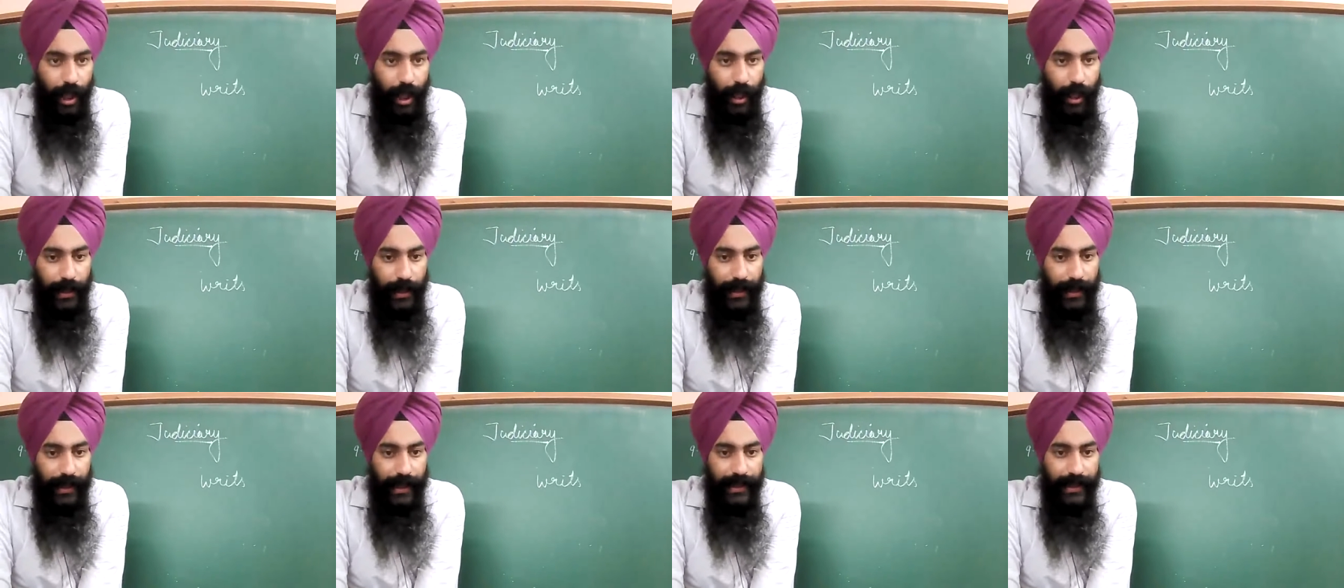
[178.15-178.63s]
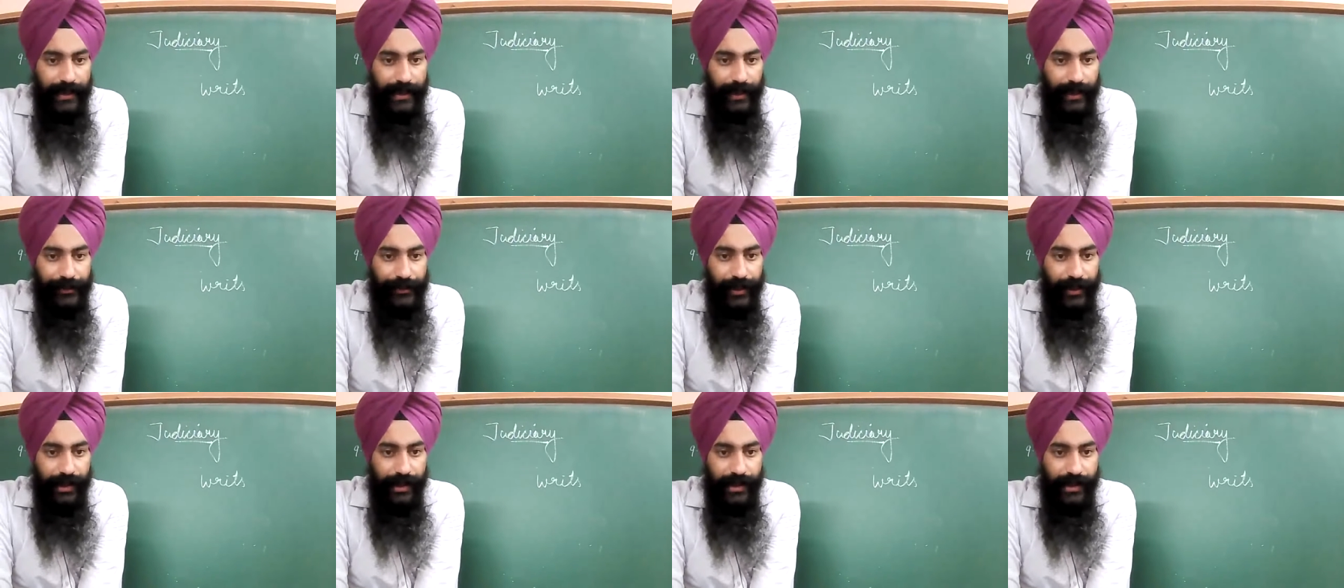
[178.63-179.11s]

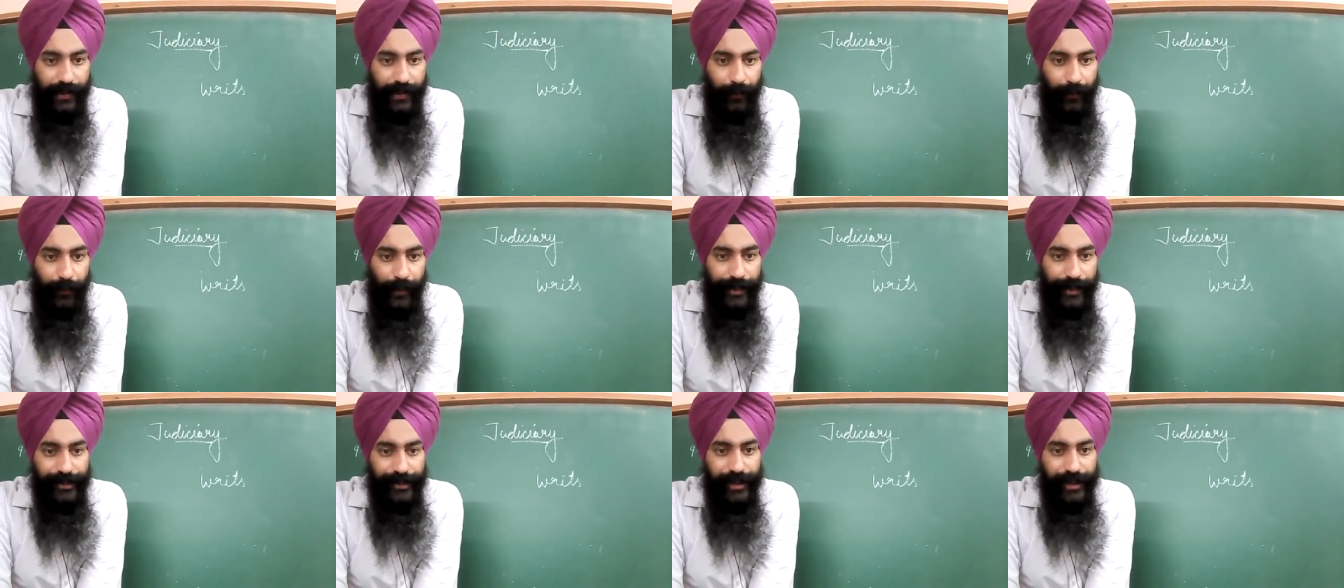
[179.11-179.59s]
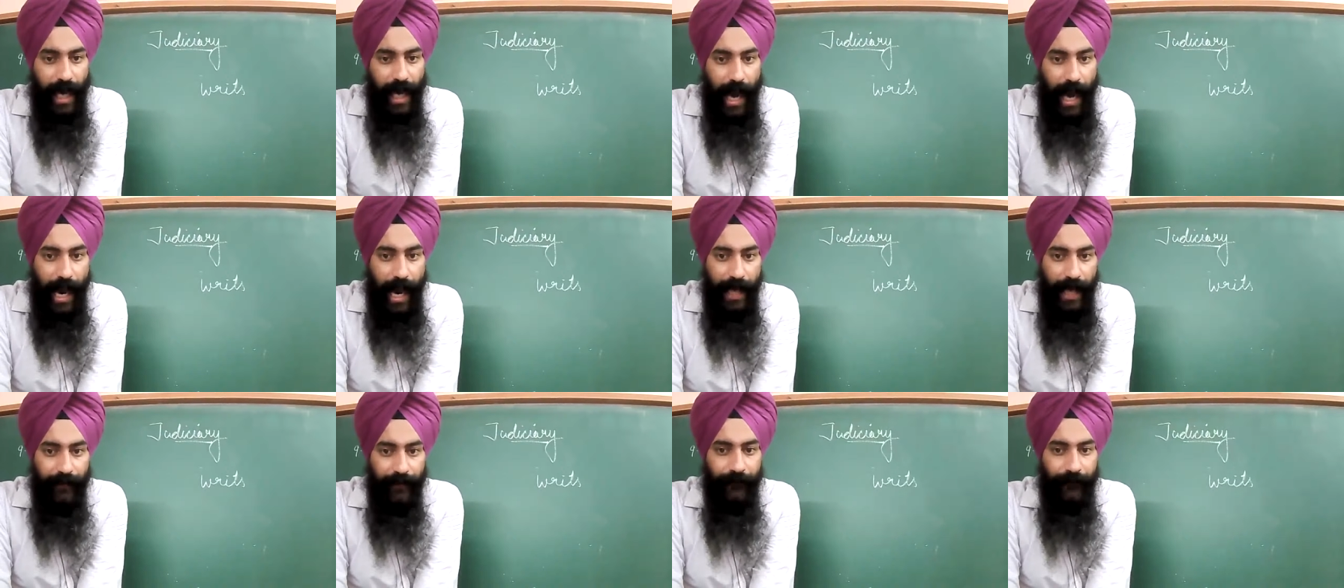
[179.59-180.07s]
organizations which
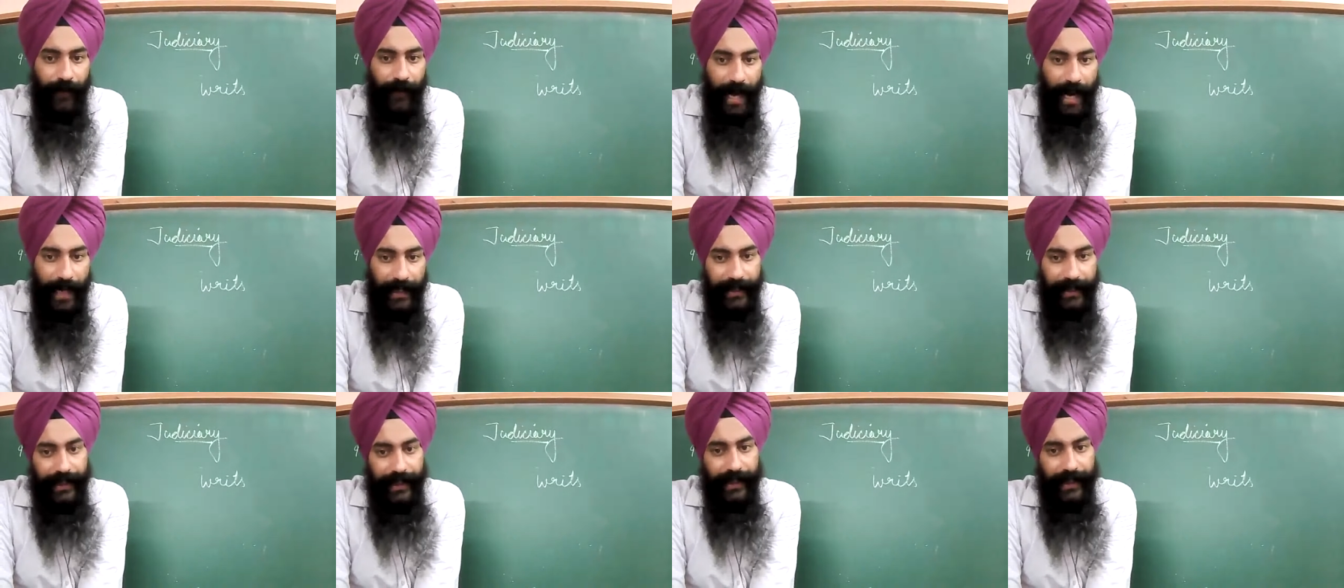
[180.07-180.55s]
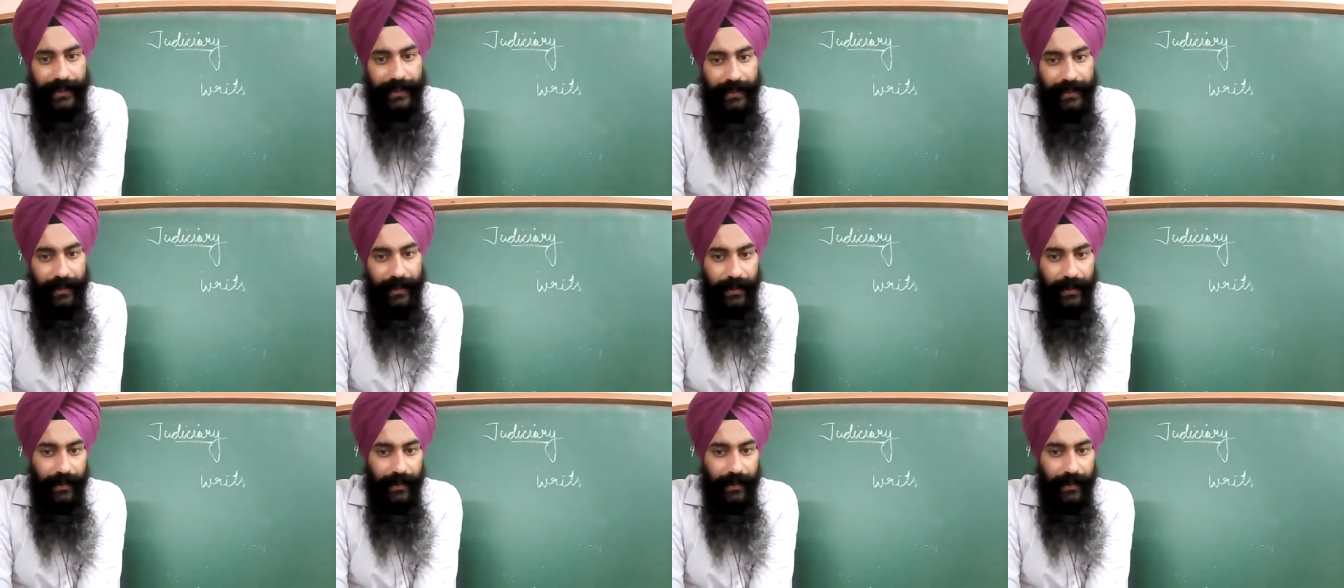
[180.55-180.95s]
are violate